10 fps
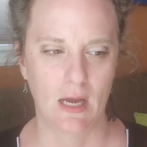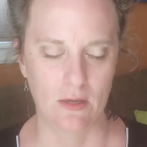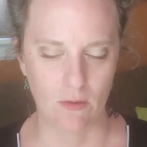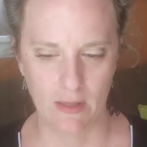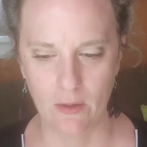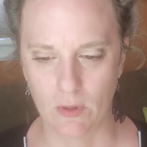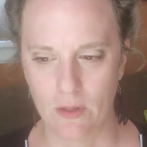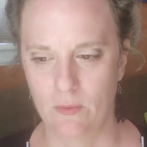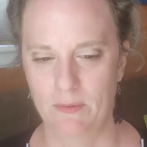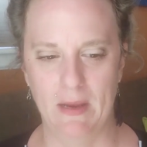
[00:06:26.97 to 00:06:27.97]
I don't like
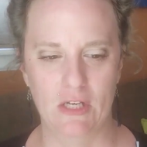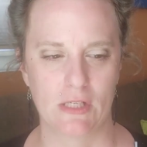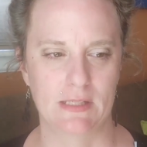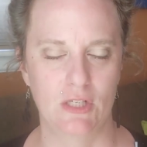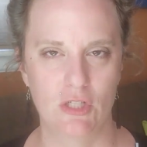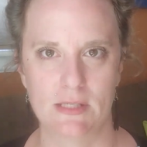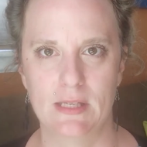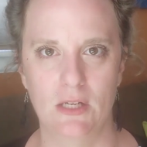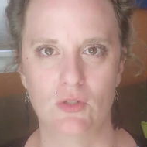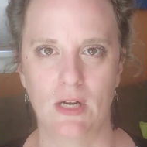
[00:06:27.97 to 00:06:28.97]
working with patients. I
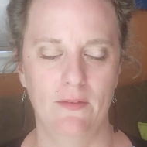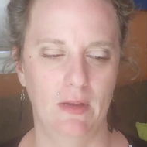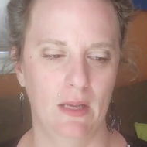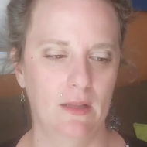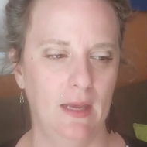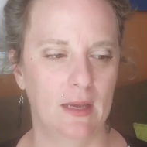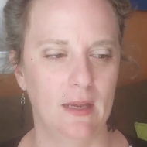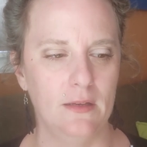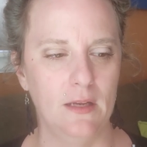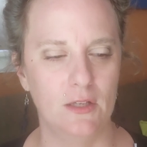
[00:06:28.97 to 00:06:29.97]
just like driving. Like
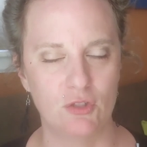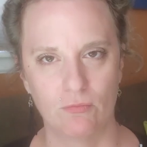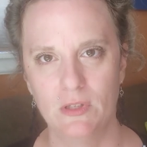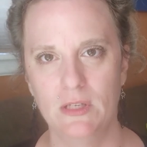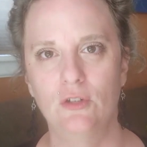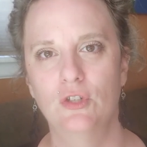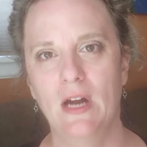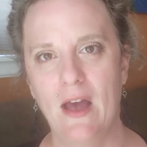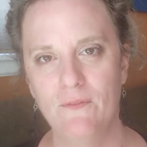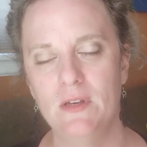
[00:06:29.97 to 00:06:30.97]
it, it really
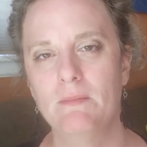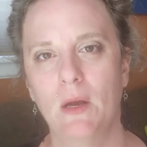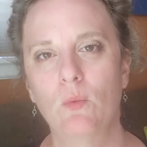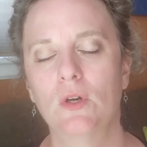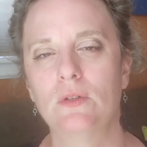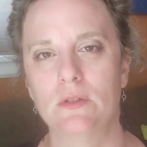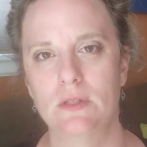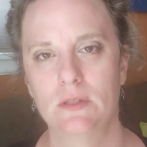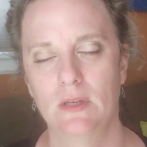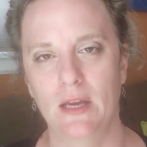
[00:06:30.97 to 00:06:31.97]
crafted my
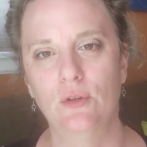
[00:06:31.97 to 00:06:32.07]
world.